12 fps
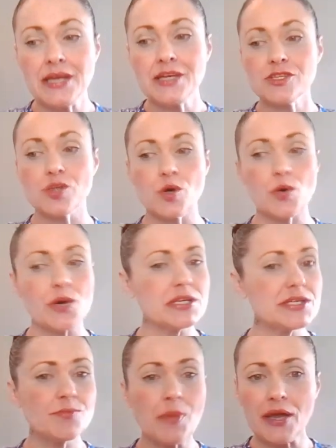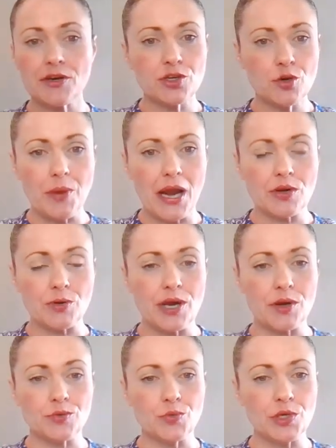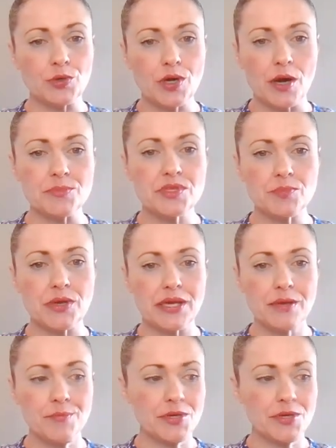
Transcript: So it doesn't matter your background when you come to me,